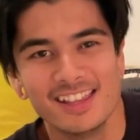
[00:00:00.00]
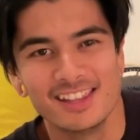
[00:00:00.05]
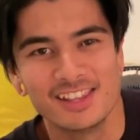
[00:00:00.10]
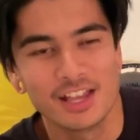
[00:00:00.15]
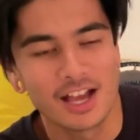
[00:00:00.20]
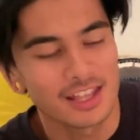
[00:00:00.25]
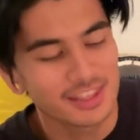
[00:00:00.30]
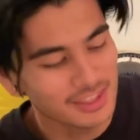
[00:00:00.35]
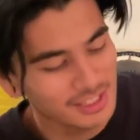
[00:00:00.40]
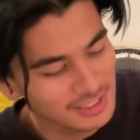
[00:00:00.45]

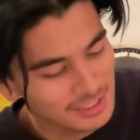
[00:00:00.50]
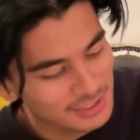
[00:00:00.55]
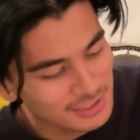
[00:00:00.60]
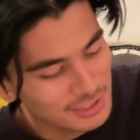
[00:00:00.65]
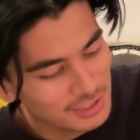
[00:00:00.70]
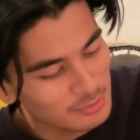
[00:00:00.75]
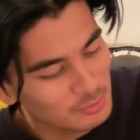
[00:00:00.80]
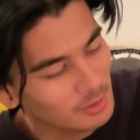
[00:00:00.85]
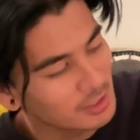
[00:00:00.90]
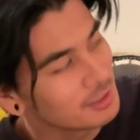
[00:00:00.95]
Yeah, I think this
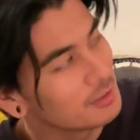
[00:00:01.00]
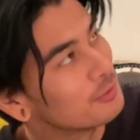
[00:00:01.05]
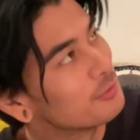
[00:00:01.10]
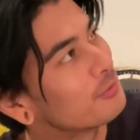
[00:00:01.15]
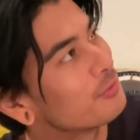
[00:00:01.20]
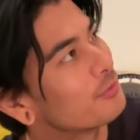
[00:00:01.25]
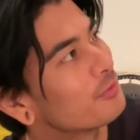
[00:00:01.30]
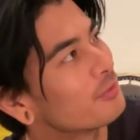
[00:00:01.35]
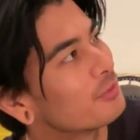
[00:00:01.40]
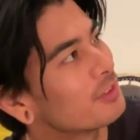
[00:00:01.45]
is one of,
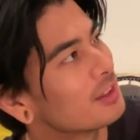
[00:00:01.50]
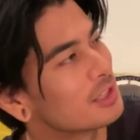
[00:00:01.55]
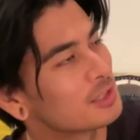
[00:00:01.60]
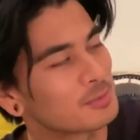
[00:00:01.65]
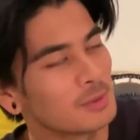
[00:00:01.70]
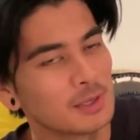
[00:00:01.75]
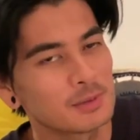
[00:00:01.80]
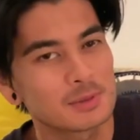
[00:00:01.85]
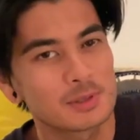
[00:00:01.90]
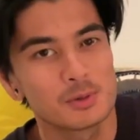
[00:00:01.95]
this
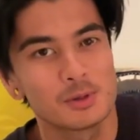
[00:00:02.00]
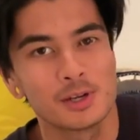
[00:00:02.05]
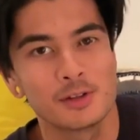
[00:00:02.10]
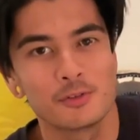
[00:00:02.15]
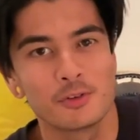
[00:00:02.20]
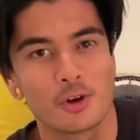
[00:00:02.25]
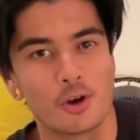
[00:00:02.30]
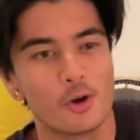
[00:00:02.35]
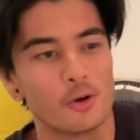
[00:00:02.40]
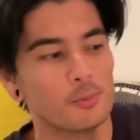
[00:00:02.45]
must be one
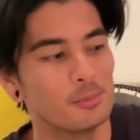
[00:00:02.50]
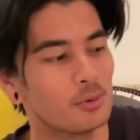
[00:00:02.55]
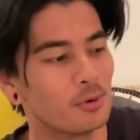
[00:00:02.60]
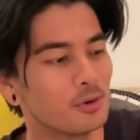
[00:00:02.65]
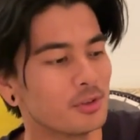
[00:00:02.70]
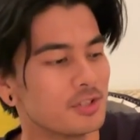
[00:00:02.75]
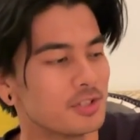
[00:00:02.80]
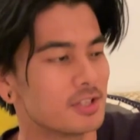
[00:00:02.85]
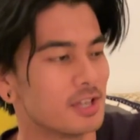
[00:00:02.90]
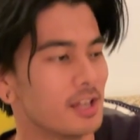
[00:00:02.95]
of your old
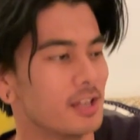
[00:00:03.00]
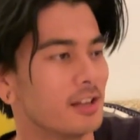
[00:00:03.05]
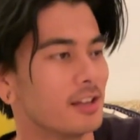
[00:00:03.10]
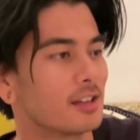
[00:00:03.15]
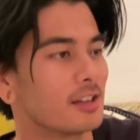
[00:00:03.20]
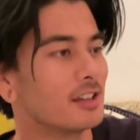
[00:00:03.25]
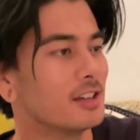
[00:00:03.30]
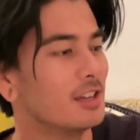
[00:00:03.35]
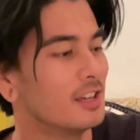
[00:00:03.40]
boards, Jannic.